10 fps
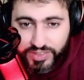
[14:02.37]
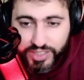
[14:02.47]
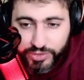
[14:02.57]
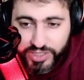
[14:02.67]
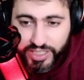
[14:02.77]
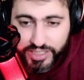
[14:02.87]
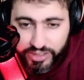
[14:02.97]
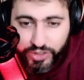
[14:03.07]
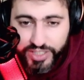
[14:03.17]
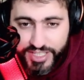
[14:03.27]
And it was like,
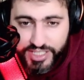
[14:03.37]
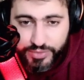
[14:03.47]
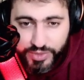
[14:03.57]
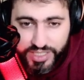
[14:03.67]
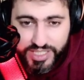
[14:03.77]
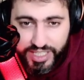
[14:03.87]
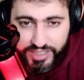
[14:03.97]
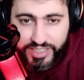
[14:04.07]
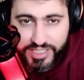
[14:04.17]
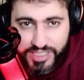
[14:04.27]
oh yeah, we just had
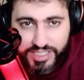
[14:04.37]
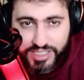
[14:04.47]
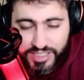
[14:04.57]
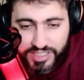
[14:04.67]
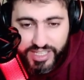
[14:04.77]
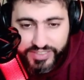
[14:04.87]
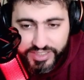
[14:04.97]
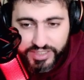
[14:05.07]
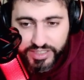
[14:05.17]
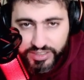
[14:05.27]
like 16,
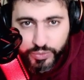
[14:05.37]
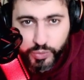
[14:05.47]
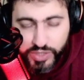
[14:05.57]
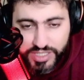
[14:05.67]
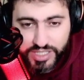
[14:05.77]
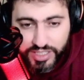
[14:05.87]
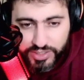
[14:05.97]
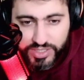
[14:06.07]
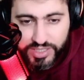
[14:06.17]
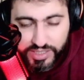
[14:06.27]
17 win streak
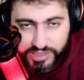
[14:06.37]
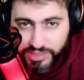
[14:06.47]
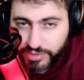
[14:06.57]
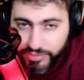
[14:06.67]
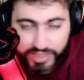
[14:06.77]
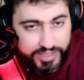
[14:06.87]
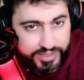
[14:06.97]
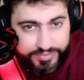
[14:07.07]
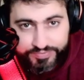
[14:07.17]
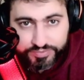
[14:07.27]
using the team. I'm
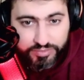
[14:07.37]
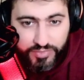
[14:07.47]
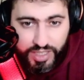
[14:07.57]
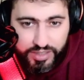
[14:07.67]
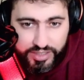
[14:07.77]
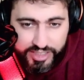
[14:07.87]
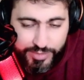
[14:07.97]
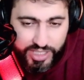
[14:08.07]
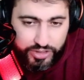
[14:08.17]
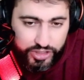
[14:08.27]
like, the
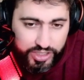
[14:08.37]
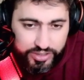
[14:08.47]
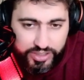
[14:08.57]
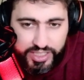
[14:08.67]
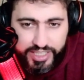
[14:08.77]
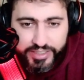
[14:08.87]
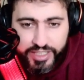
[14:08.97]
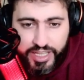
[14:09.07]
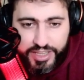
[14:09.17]
teams are good, okay?